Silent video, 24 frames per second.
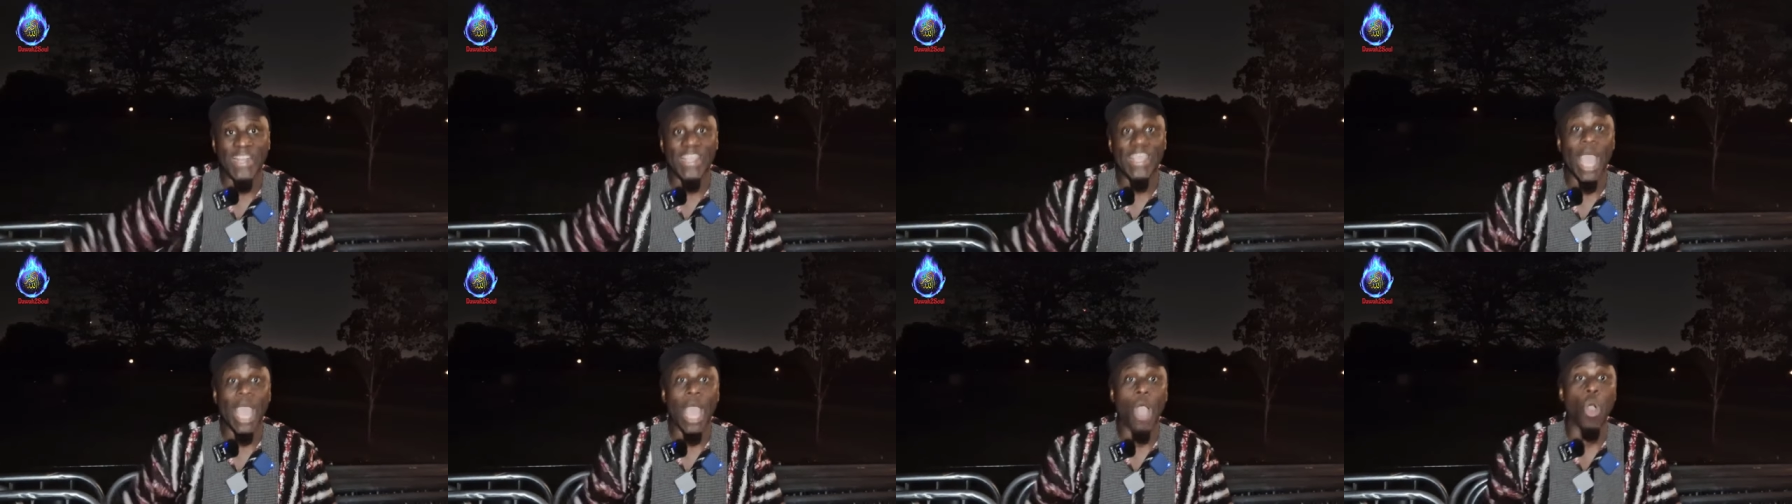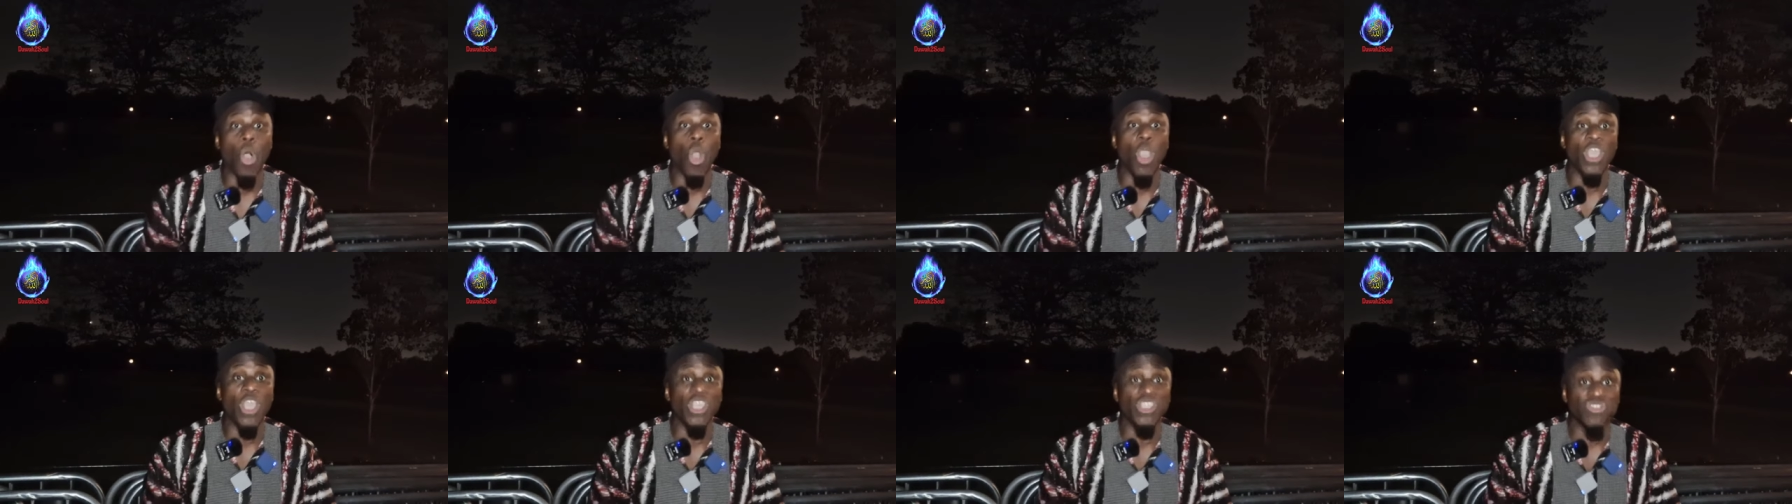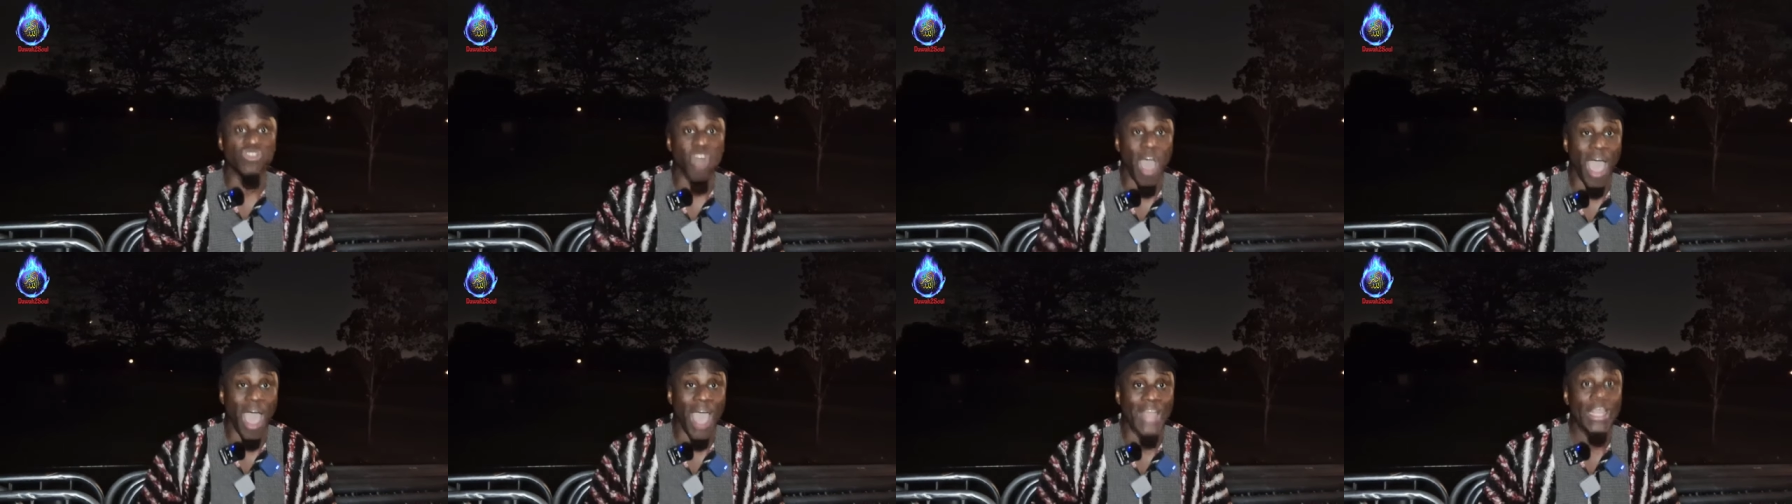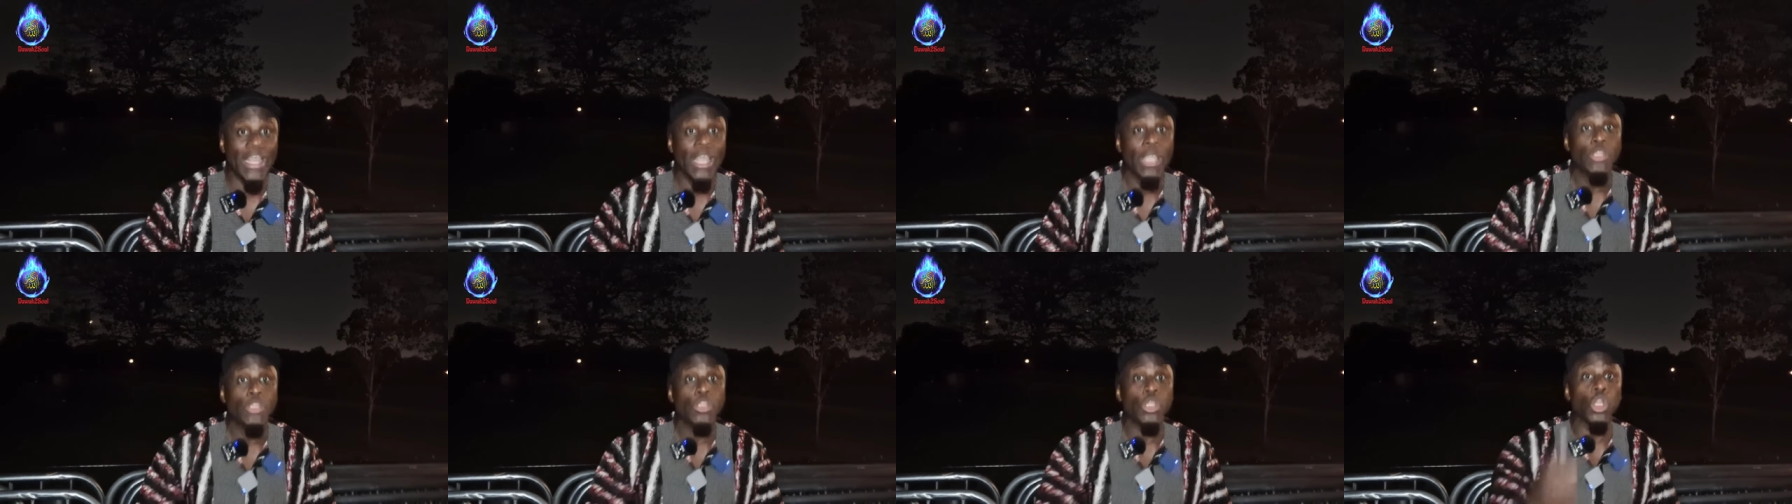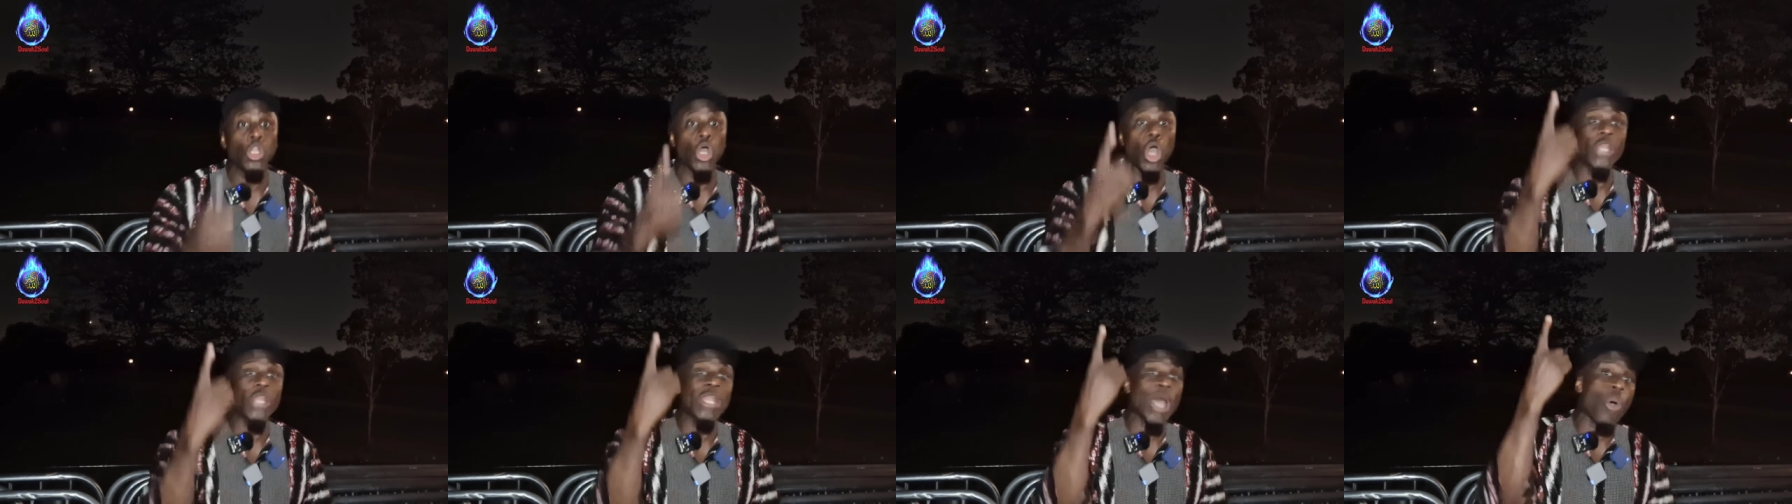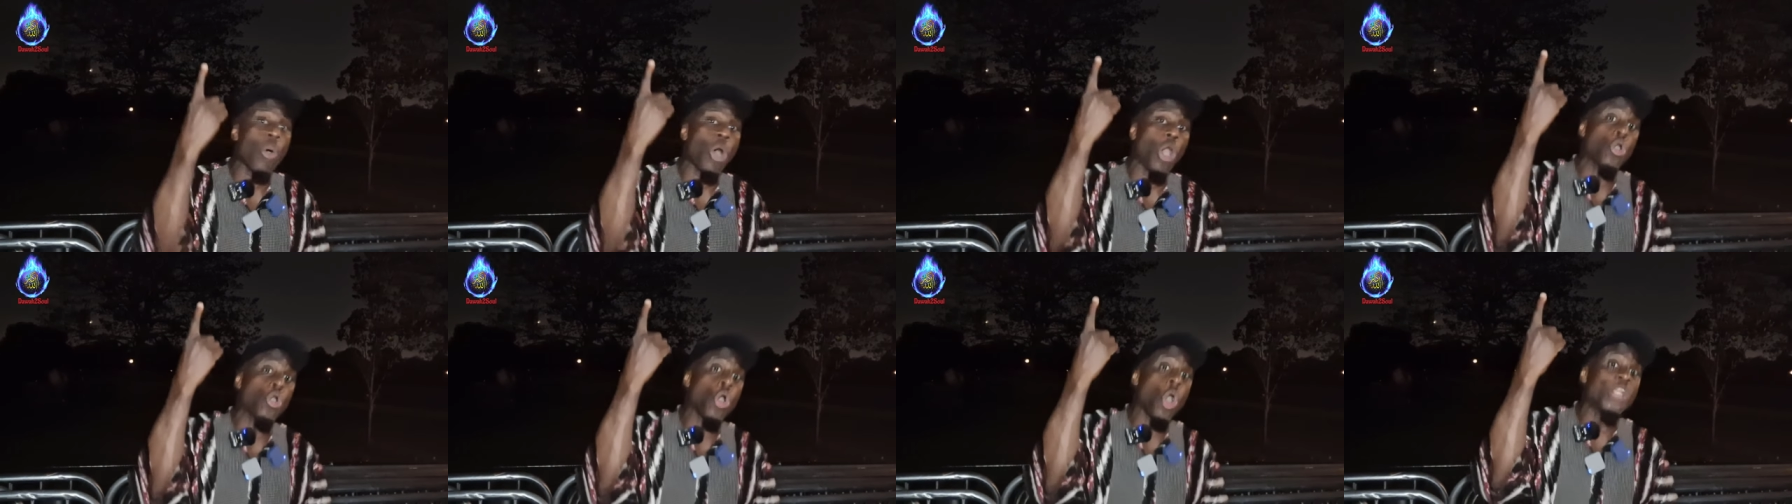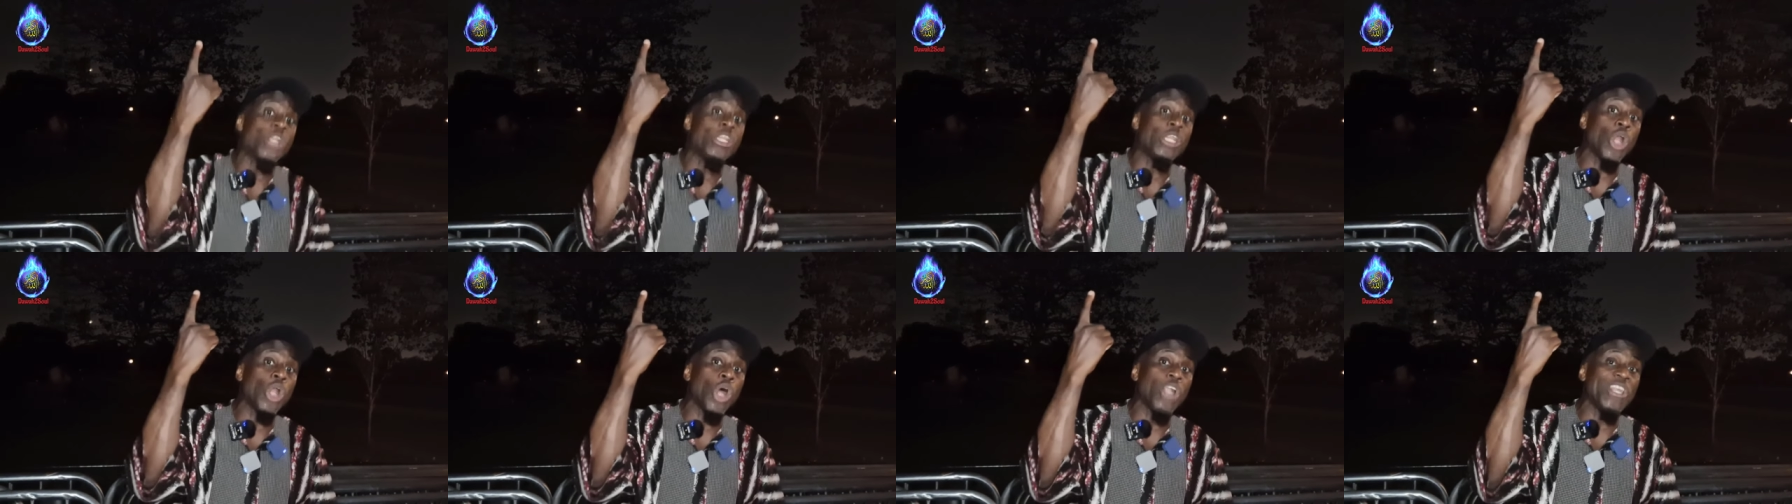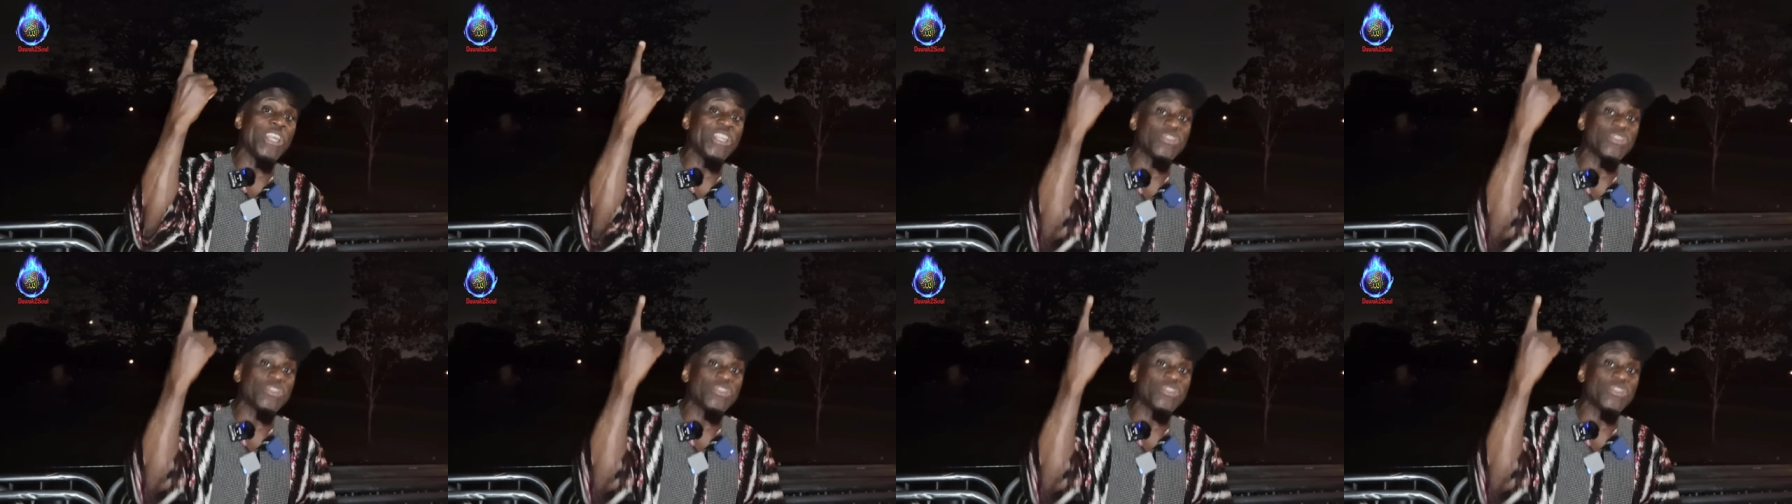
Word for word: yeah, O Israel, the Lord our God, the Lord is